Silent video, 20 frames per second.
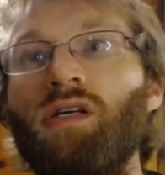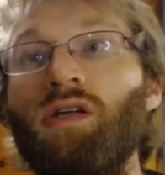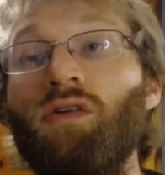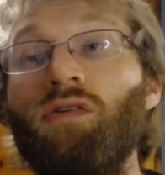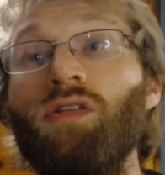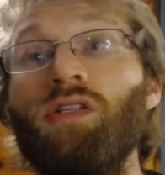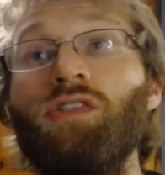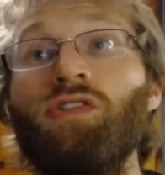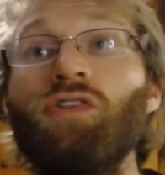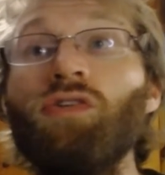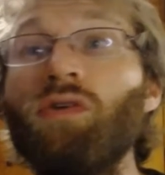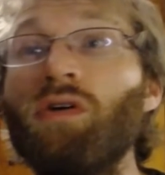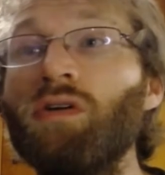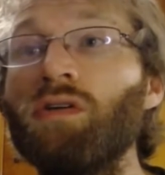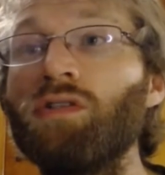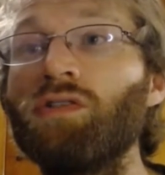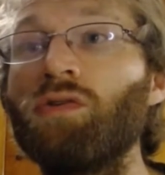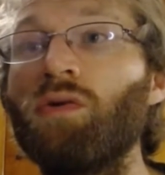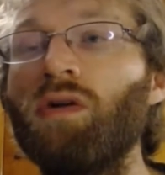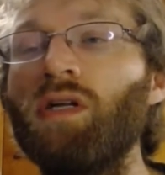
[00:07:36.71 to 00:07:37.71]
and only
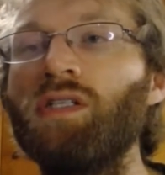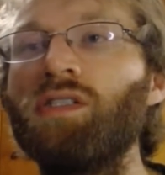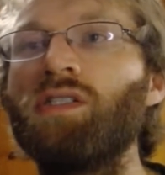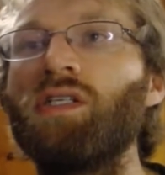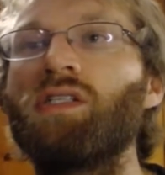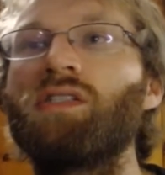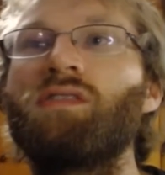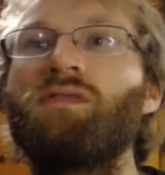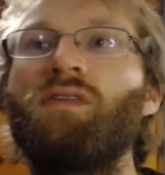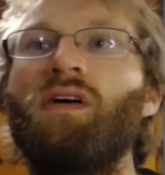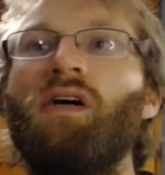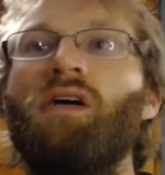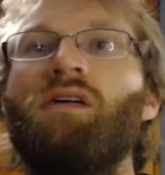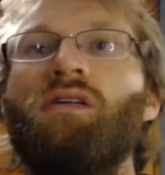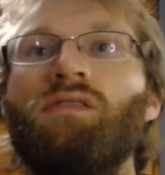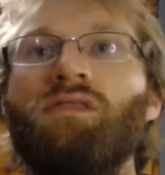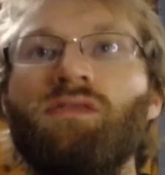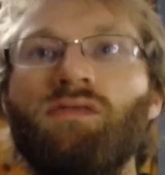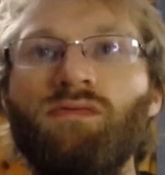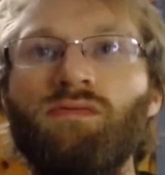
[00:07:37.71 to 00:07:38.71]
226
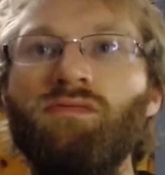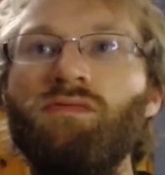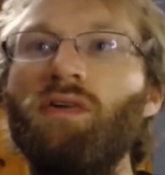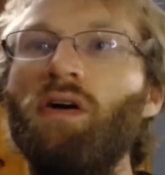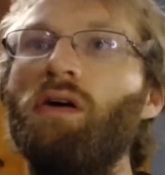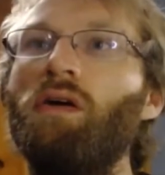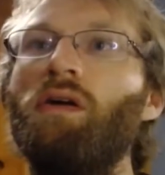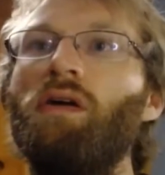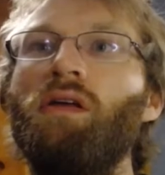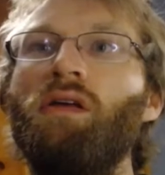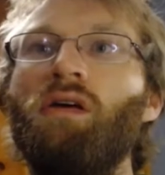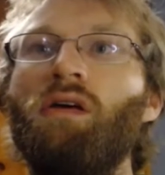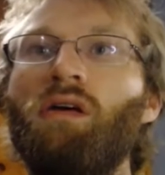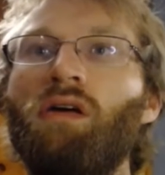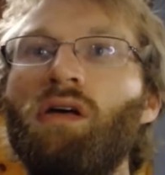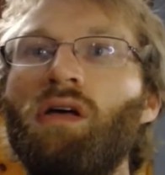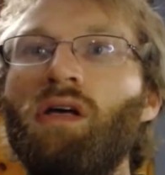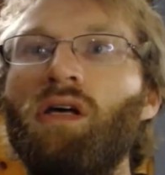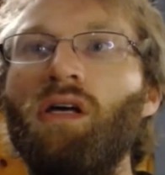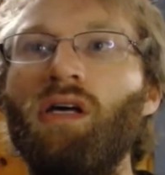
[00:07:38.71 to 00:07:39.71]
files. Very
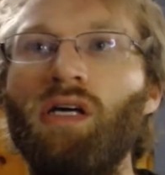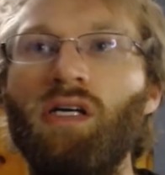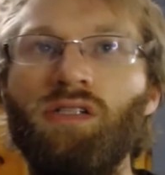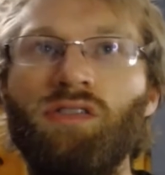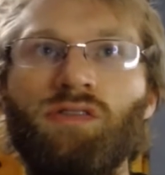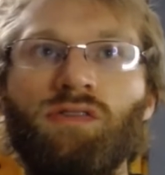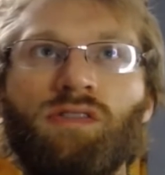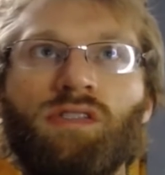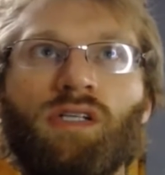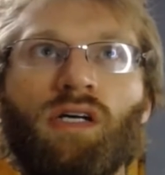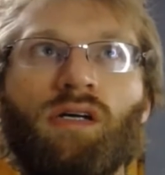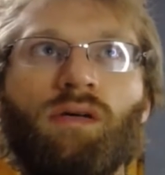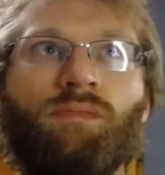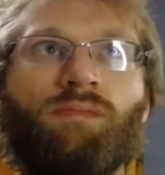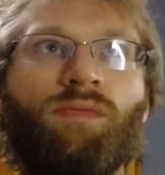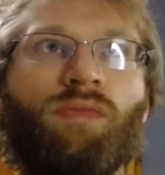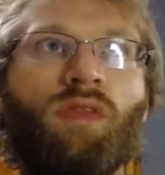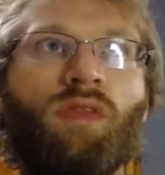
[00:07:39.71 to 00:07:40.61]
interesting.